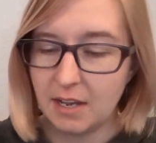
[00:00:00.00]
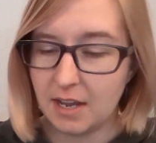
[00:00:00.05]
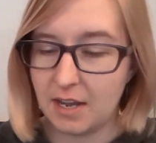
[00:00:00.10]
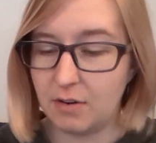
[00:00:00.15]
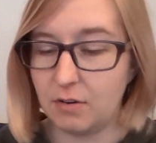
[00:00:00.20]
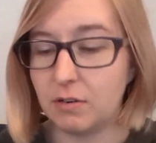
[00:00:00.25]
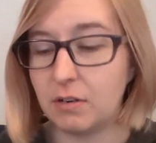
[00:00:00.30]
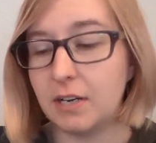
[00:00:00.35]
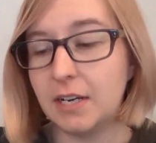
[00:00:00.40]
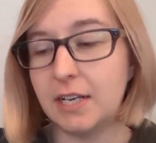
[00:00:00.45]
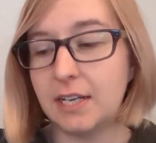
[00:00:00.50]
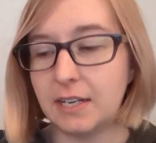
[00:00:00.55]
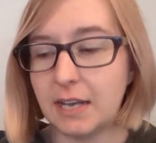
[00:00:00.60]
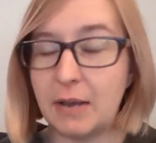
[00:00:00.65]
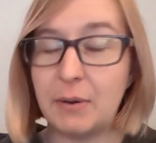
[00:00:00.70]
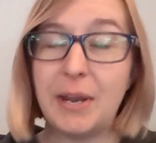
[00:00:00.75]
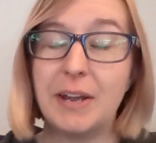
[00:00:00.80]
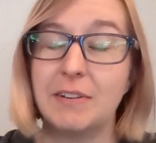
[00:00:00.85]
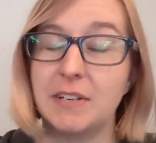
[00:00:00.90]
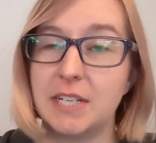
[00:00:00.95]
I really,
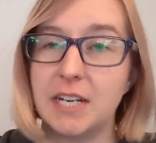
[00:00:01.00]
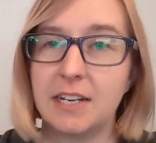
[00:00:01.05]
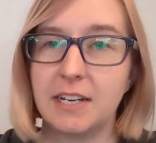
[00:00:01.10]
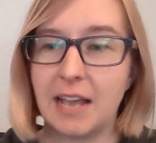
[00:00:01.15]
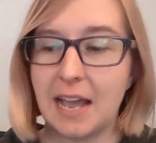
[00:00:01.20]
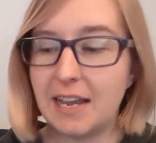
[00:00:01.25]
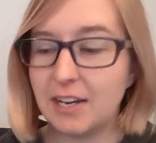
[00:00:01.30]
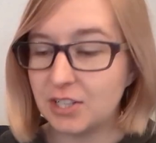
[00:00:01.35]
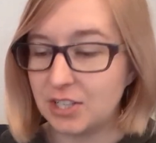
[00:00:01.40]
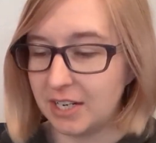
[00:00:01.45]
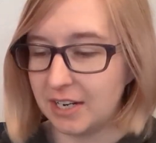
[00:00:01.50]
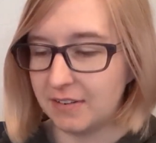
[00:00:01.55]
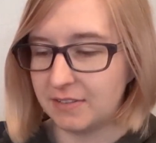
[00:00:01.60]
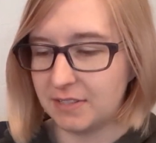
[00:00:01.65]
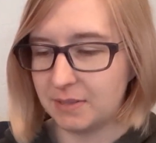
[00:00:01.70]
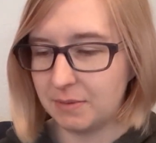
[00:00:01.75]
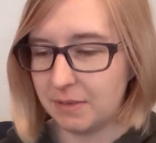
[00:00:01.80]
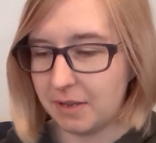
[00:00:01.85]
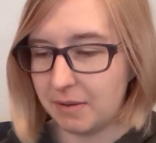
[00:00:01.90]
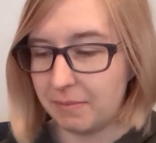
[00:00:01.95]
I, we have a ton. I actually have
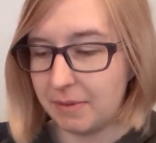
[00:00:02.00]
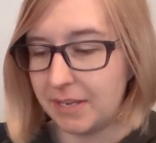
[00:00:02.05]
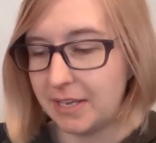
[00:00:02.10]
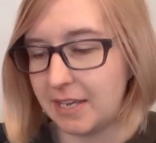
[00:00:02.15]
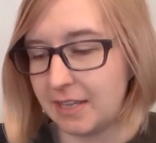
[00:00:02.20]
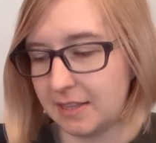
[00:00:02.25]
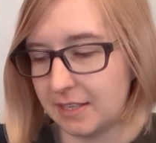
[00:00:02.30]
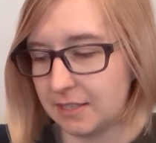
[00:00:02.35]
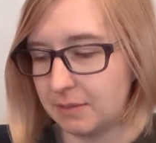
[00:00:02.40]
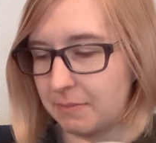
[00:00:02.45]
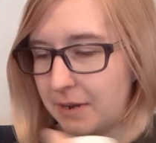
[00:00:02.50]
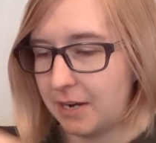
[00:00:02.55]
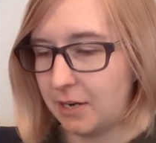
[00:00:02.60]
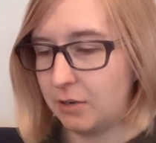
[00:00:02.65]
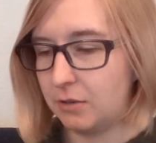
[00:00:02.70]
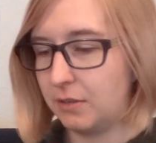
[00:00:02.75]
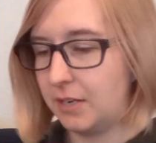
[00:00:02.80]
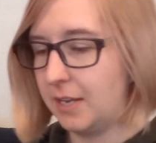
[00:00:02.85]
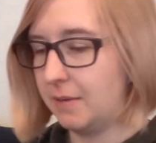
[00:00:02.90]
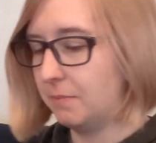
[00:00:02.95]
some that I'm making that's my
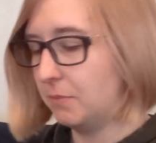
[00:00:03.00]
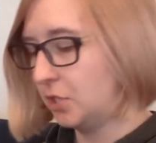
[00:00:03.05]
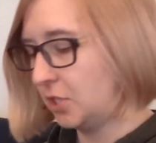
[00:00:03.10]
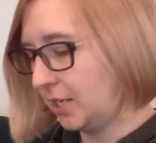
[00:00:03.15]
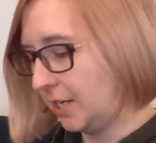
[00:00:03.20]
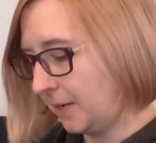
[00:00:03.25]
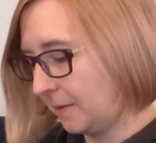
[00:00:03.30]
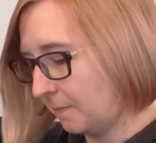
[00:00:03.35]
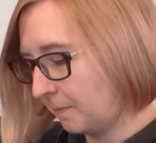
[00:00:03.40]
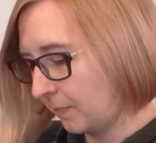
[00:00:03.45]
own kimchi.